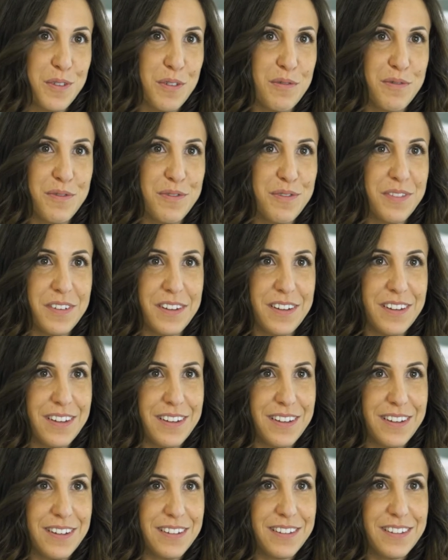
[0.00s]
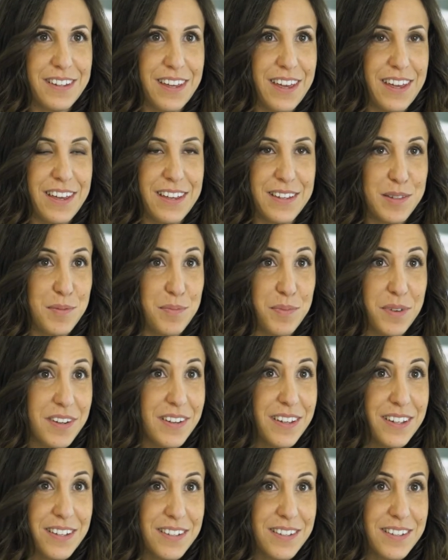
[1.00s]
of uh, the
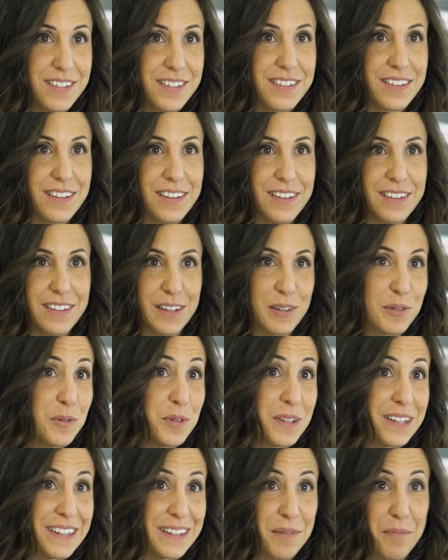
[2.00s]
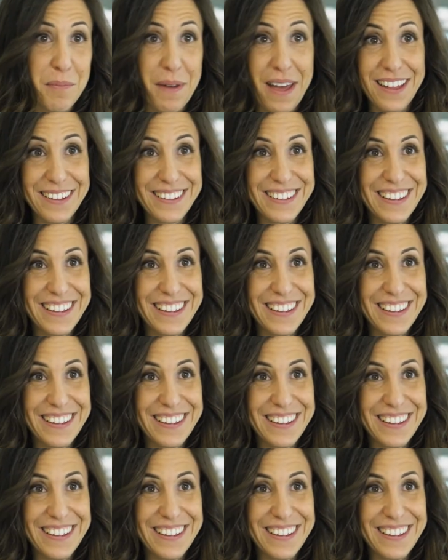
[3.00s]
experience, uh, the good and the bad.